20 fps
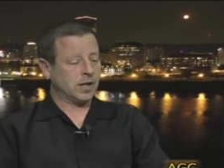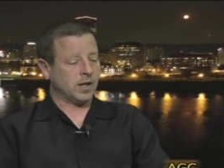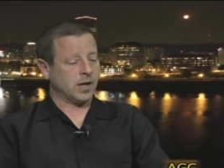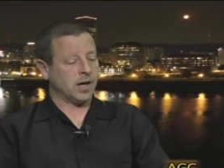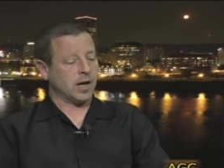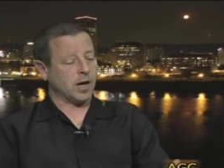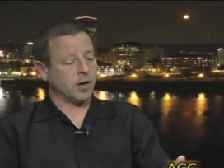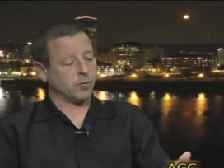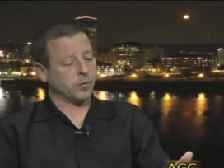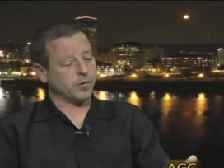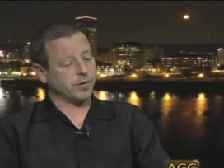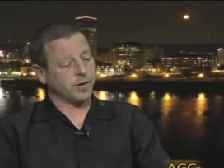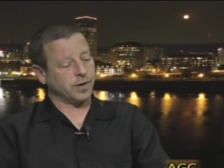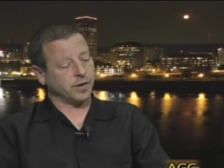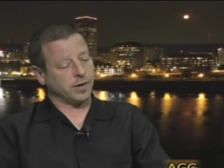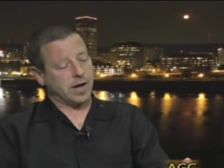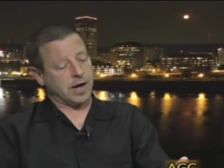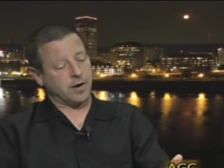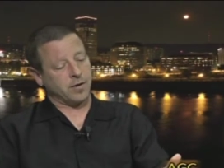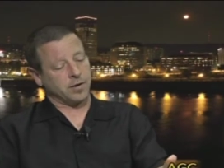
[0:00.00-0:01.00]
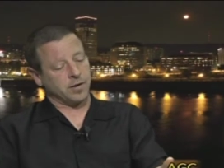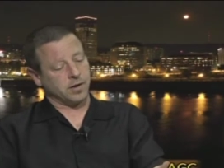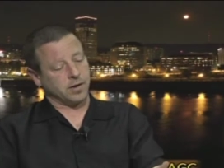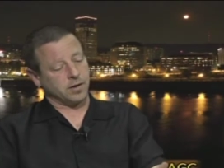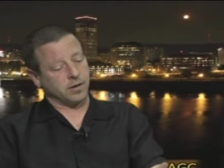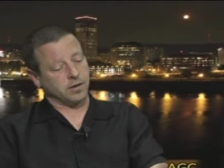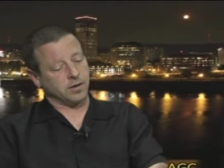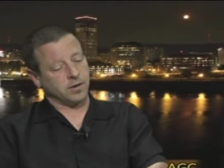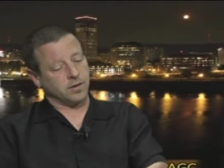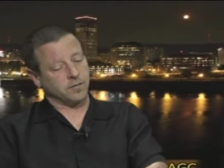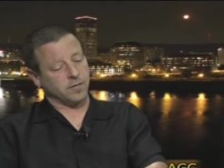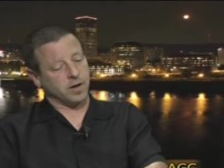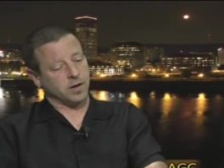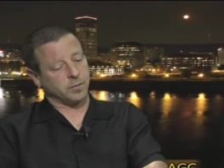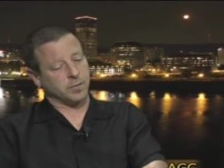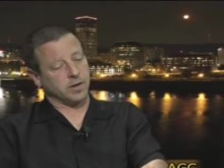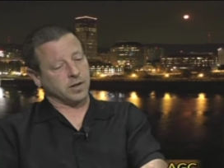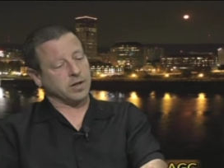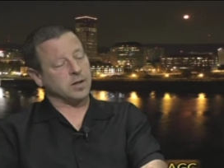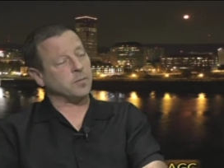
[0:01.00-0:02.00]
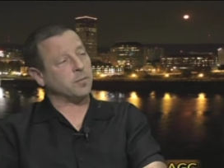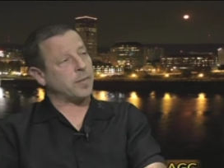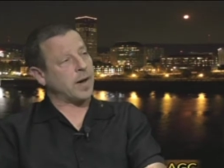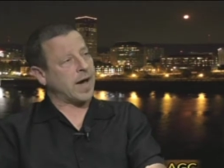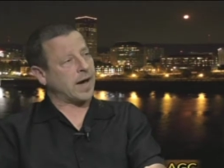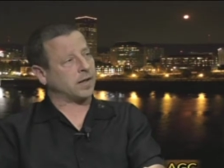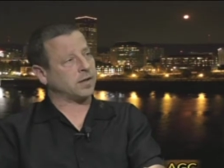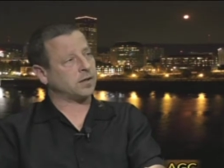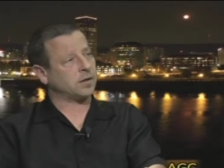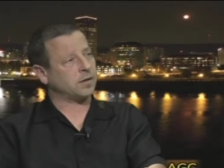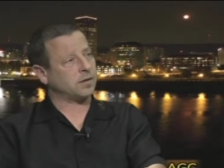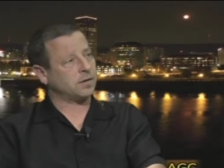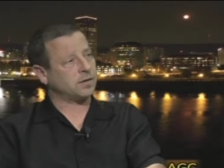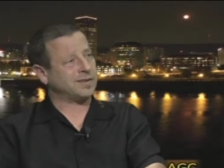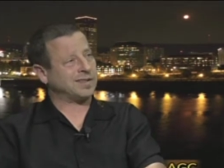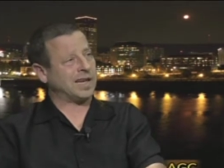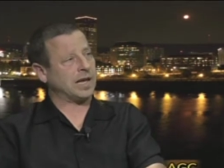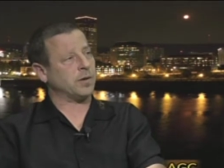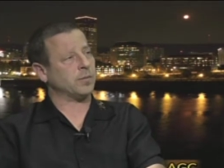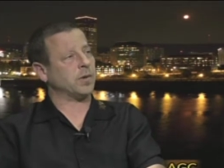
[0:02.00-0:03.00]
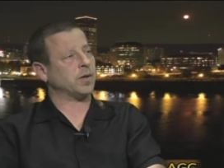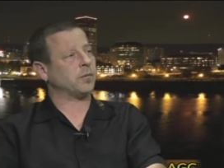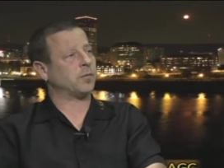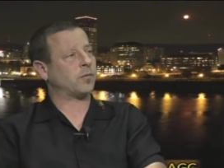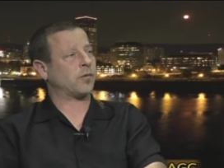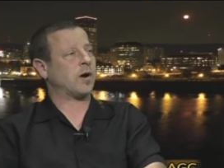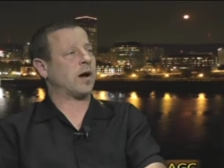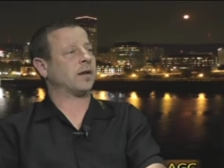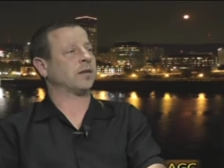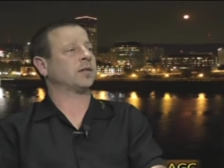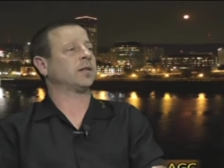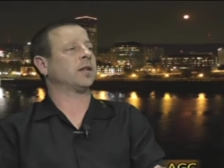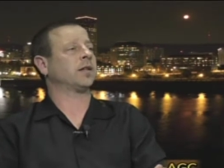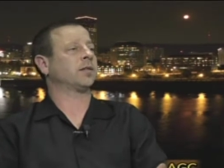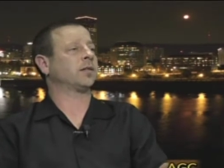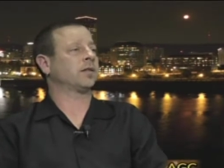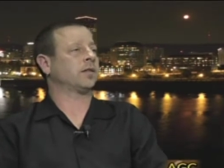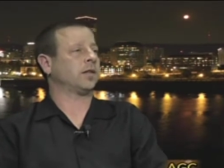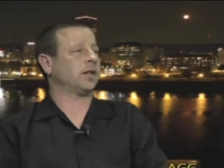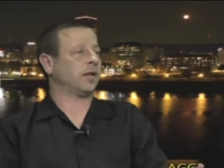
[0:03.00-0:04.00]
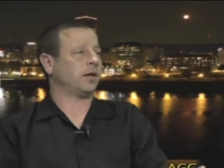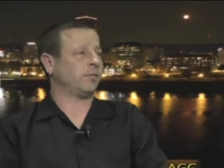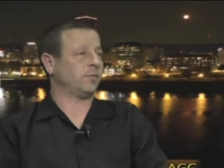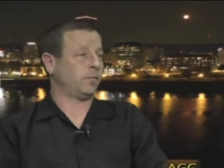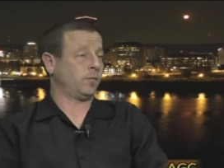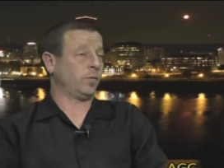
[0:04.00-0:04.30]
Uh, they're now in the environmental impact statement process, so they,